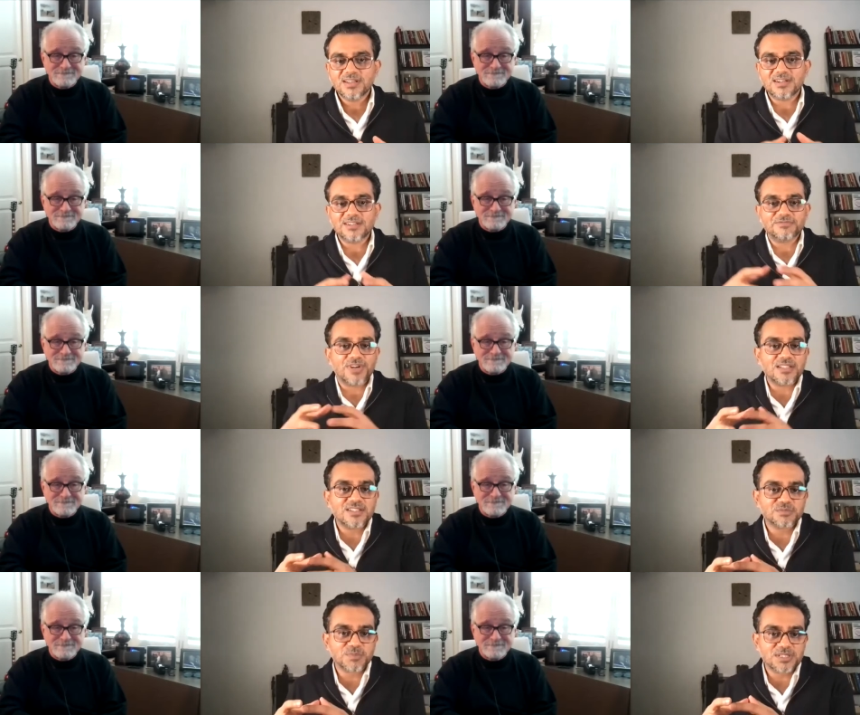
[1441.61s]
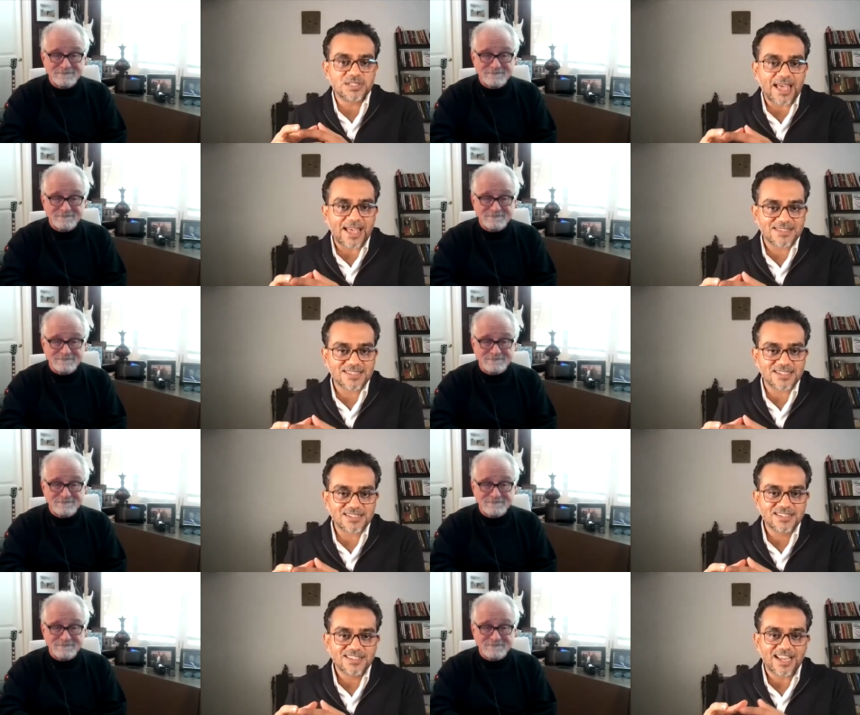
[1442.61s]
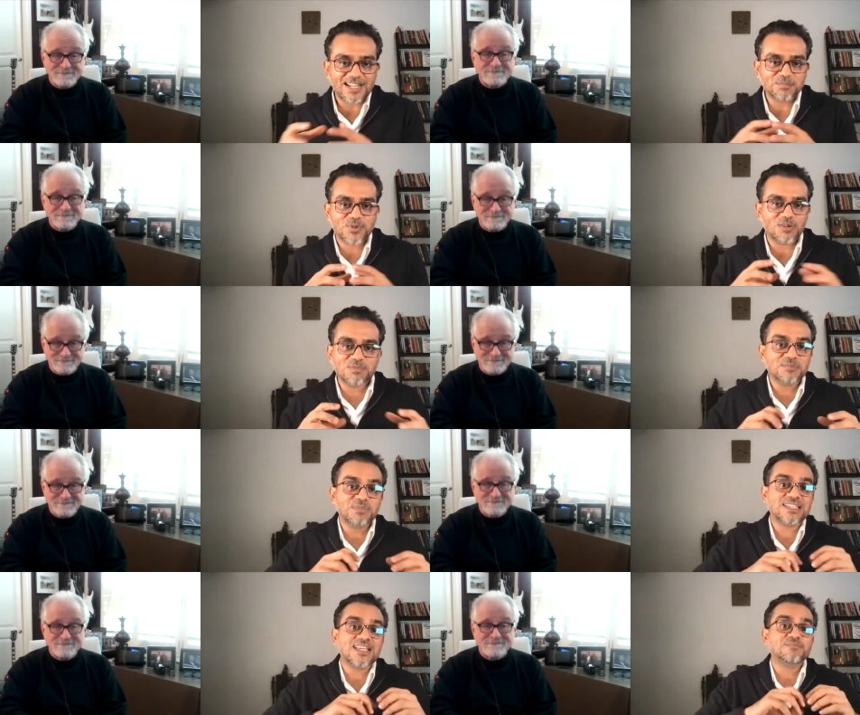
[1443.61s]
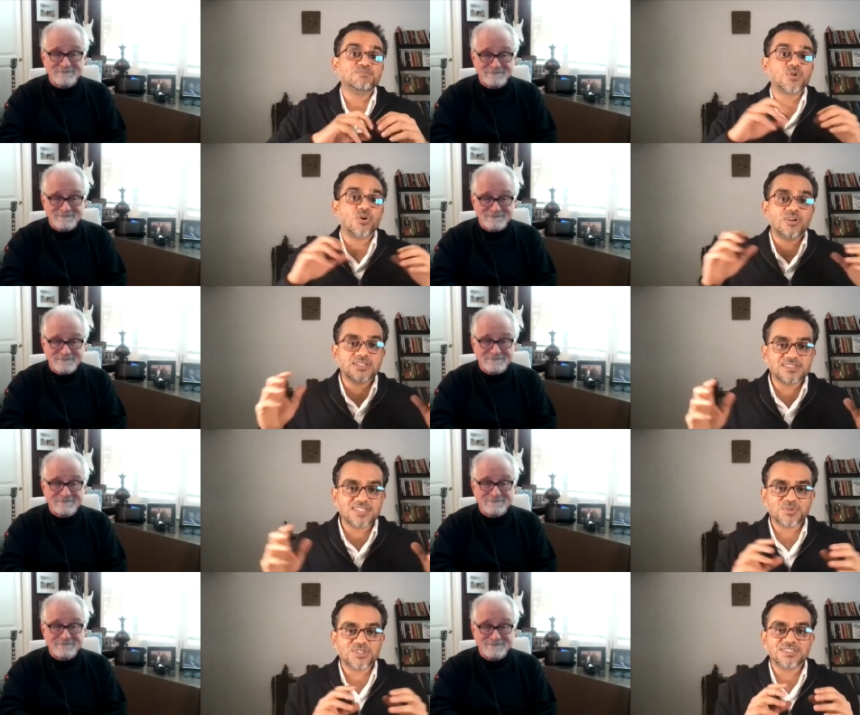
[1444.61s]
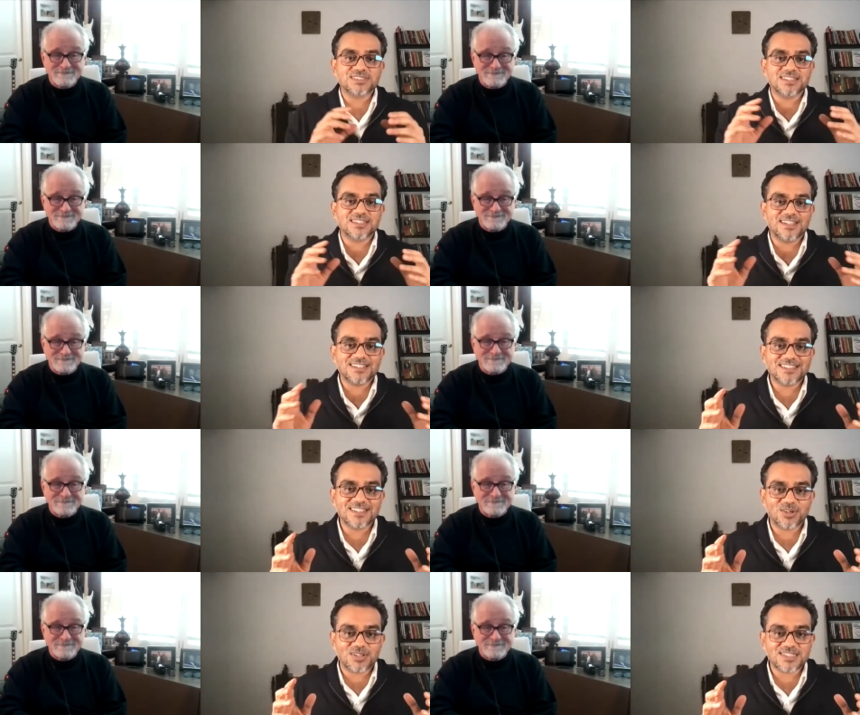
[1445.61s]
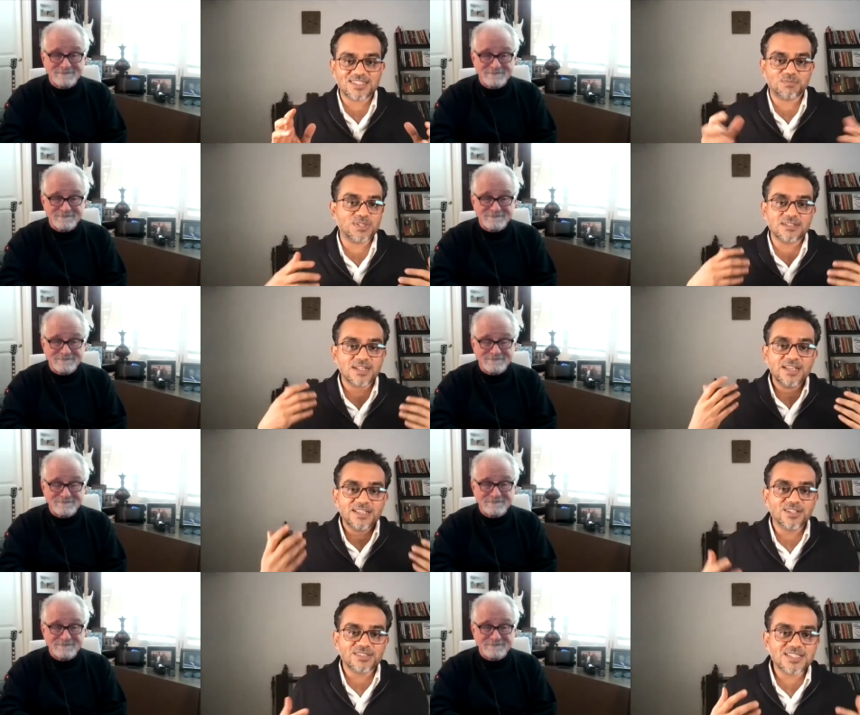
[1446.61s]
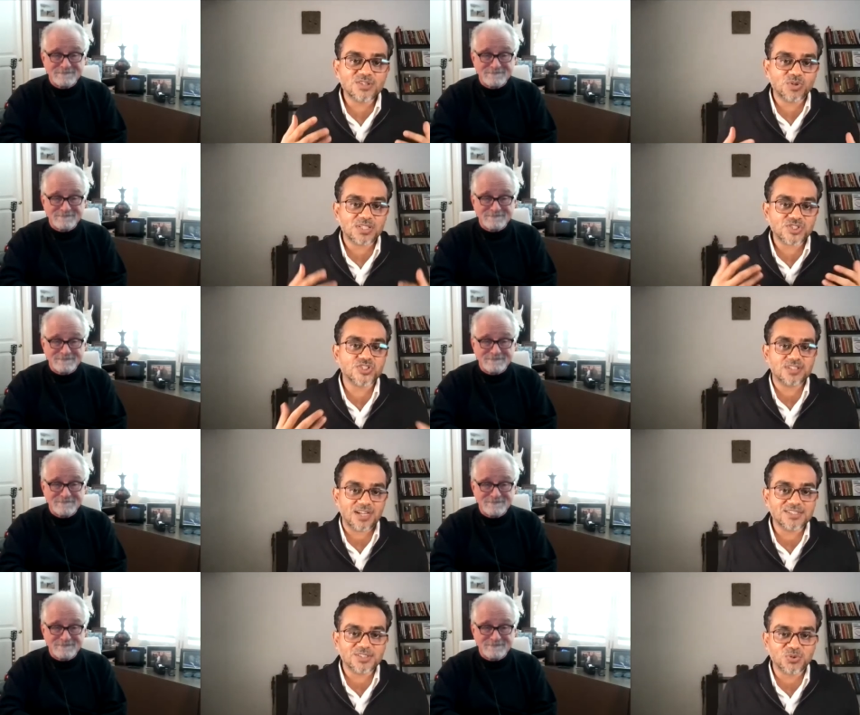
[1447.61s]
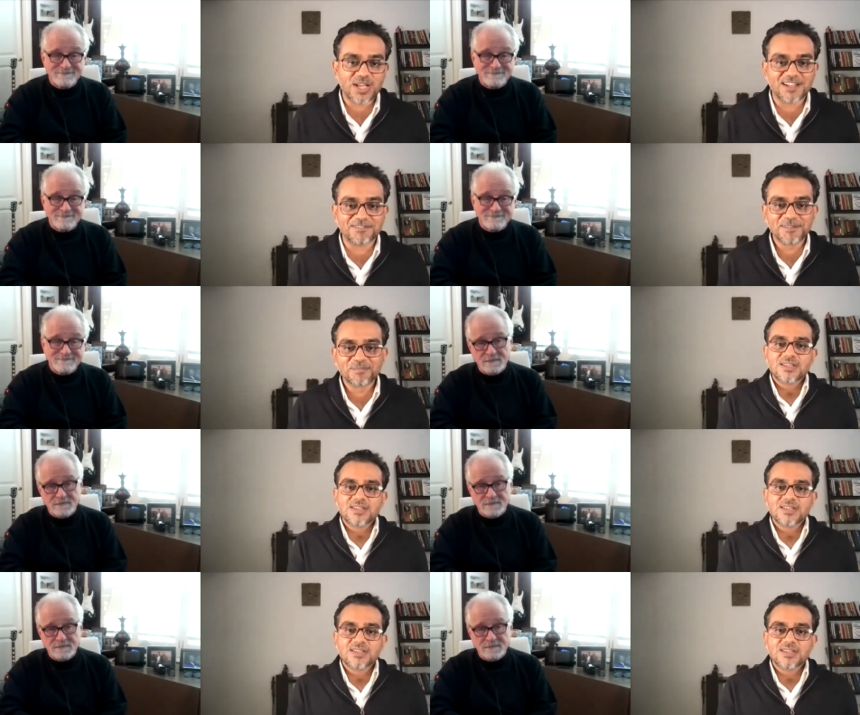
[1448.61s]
Speaker 1: a vulnerable asset. And I'm probably making broad assumptions and connecting the dots here. But, you know, this question I do have.